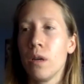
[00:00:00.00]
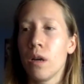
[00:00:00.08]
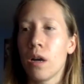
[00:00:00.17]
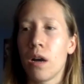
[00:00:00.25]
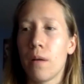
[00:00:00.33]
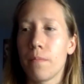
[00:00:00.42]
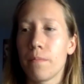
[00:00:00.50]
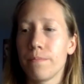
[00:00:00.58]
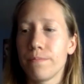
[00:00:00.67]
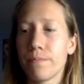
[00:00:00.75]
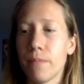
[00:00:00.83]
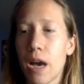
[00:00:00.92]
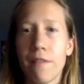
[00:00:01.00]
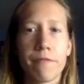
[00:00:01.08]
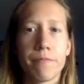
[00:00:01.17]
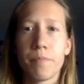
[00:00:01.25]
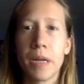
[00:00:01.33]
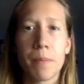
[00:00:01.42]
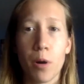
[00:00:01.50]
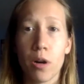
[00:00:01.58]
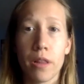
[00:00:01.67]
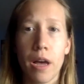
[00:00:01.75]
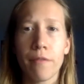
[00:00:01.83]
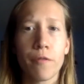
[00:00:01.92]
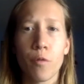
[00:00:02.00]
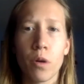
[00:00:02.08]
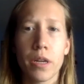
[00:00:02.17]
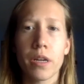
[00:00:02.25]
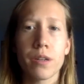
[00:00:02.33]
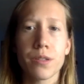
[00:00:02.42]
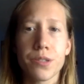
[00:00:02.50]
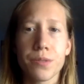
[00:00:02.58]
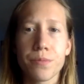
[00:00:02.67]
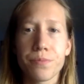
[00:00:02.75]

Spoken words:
have been a part of that for 4 years.